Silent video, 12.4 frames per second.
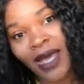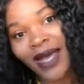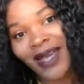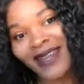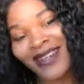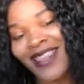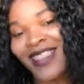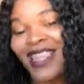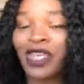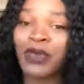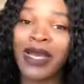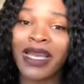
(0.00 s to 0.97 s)
And
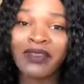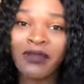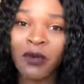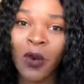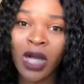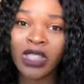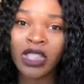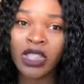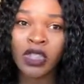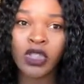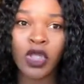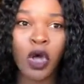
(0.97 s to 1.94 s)
thank you guys for
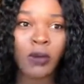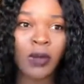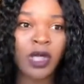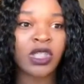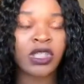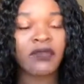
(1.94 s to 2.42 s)
watching so much.